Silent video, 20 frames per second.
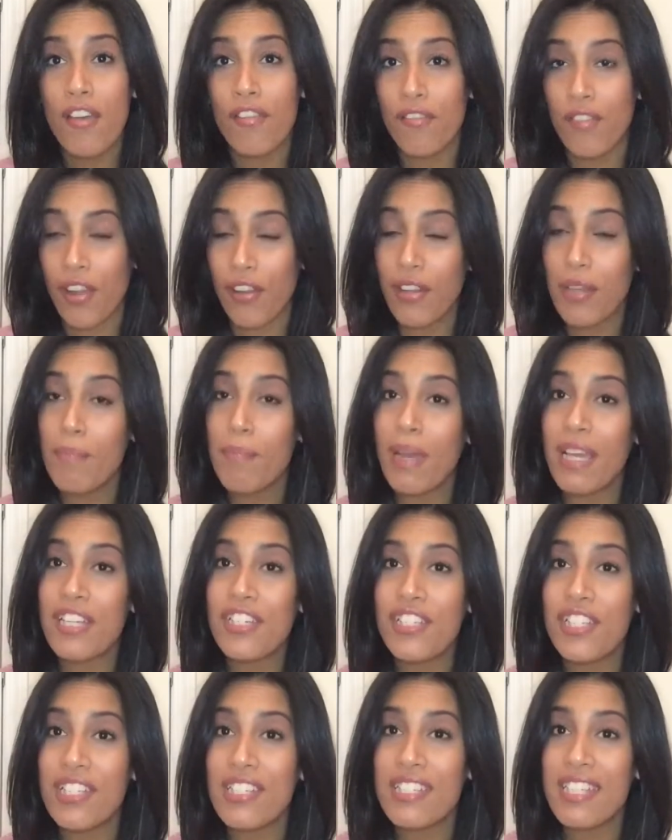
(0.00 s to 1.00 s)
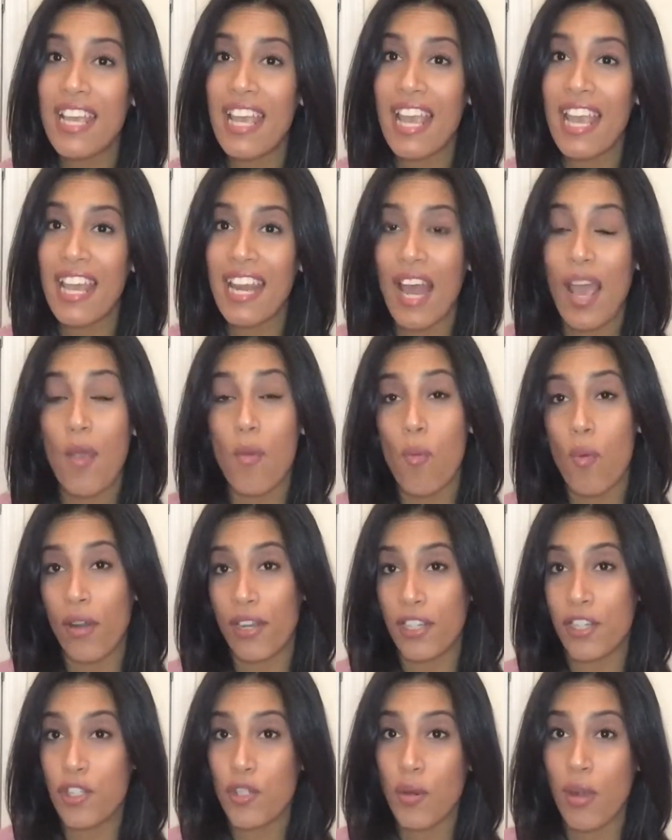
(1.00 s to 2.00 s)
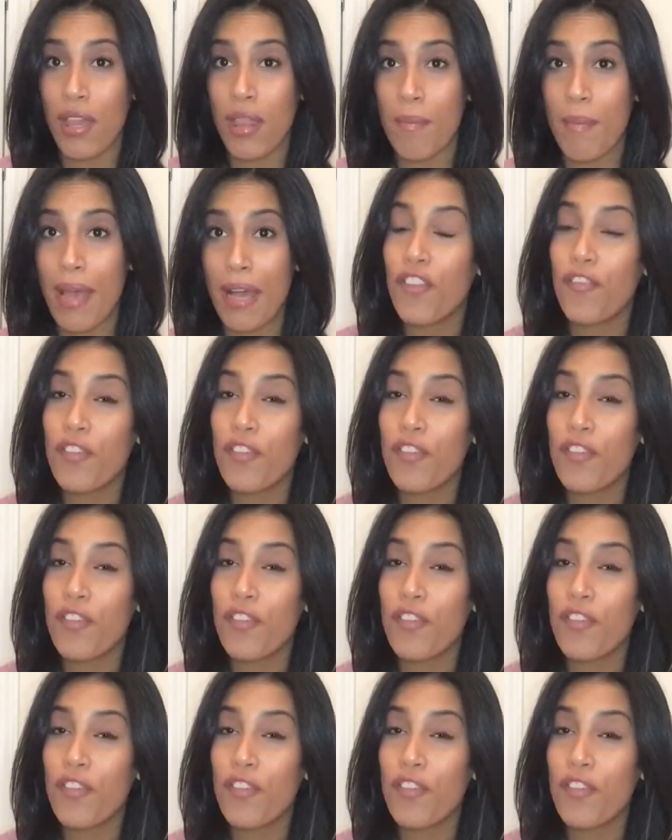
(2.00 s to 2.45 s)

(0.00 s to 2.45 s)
very impatient and I want to try them out.